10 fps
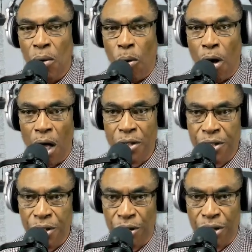
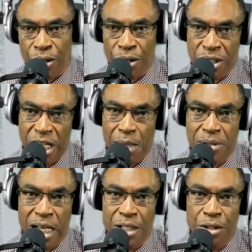walks you through the steps
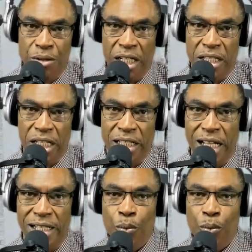that you need to get that.